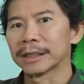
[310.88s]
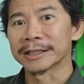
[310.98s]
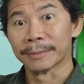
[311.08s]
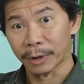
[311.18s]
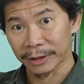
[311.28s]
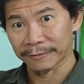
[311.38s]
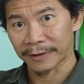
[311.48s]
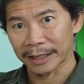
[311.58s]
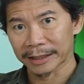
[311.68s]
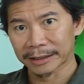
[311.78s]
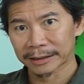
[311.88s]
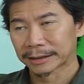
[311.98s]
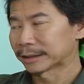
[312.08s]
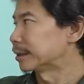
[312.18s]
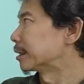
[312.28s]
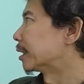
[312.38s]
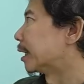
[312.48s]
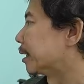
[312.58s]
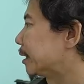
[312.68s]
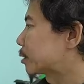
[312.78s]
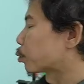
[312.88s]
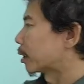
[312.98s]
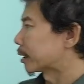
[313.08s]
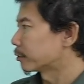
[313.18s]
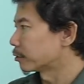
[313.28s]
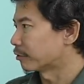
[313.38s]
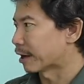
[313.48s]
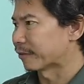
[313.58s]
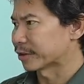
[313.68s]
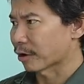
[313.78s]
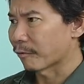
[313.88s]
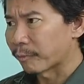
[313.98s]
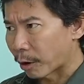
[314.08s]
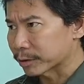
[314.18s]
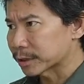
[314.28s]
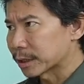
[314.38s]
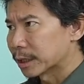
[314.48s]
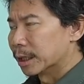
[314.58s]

It's a modifier. And this one, we have a softbox.